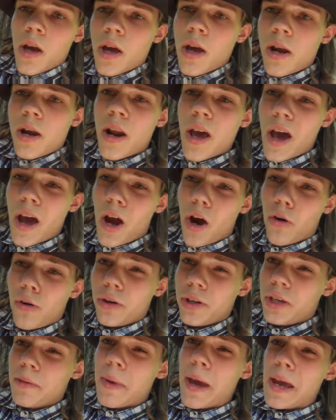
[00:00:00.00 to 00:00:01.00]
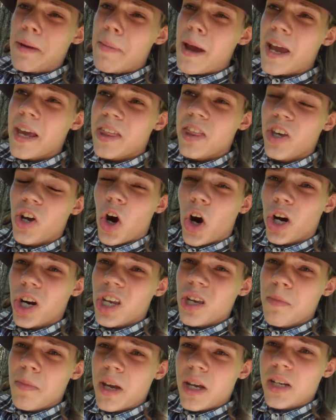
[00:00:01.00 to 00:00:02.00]
now, you may make the
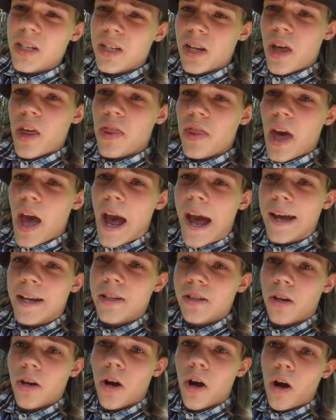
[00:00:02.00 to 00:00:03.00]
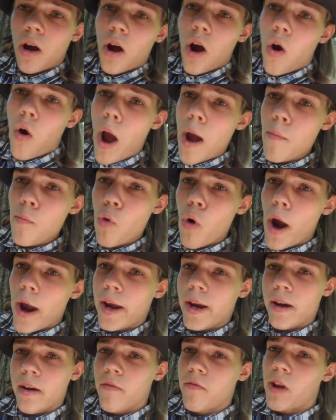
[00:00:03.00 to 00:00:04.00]
argument that, oh, I'm
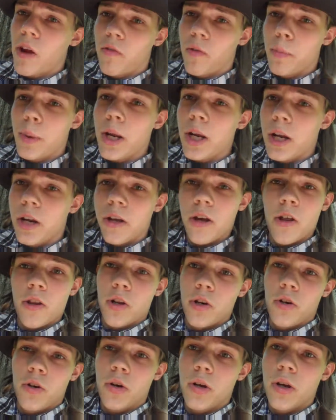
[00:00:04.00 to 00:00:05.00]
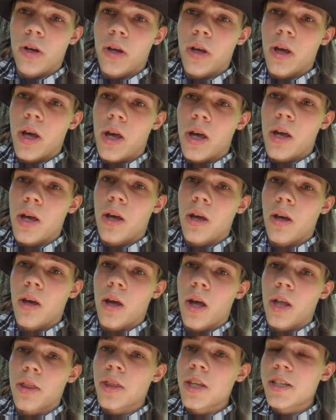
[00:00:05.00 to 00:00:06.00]
white and I've never been any other
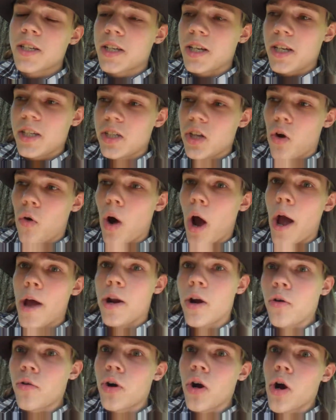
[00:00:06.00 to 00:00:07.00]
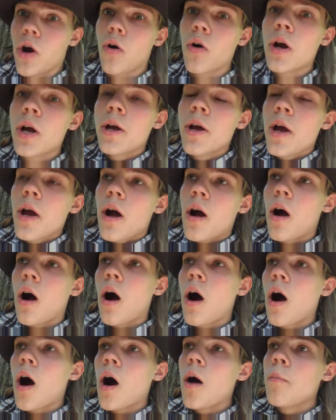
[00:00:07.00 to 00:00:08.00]
ethnicity, so I don't know.
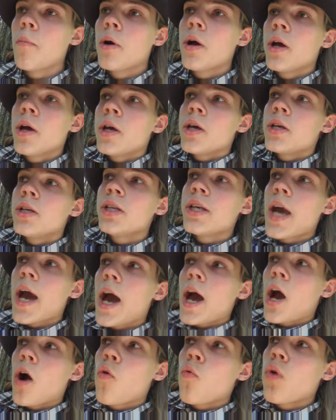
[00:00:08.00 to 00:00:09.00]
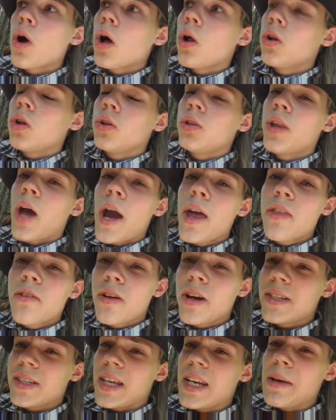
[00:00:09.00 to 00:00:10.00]
Yeah, well, neither
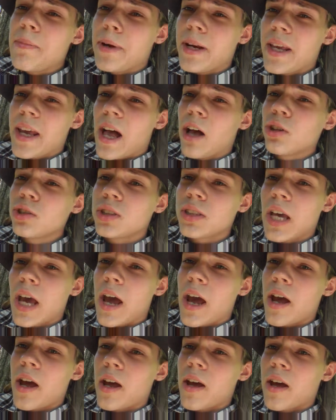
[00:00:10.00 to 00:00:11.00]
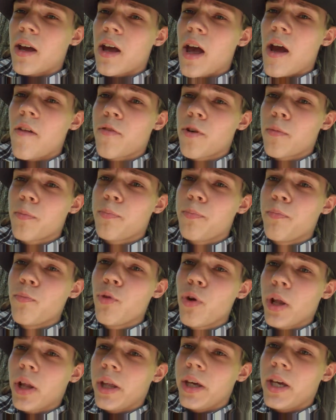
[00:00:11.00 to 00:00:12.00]
has anybody else ever
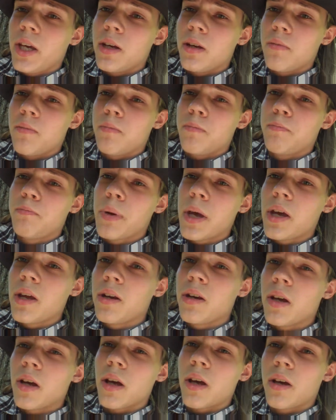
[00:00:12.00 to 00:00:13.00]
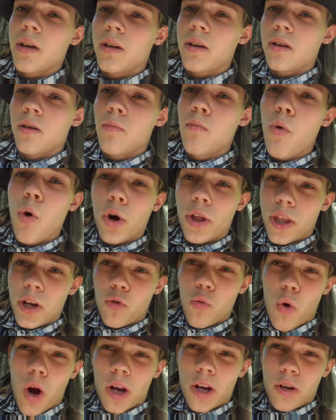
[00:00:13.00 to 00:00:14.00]
really been more than
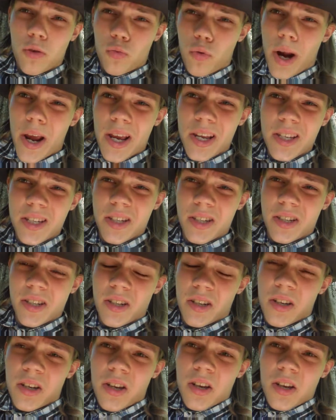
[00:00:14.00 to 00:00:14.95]
one race,